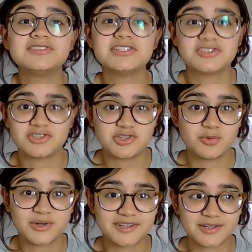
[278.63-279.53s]
niche you
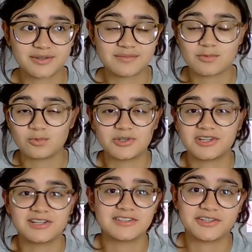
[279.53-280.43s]
want to
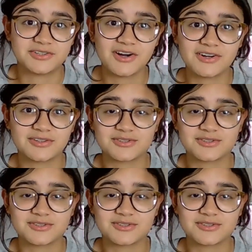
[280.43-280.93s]
work on later on,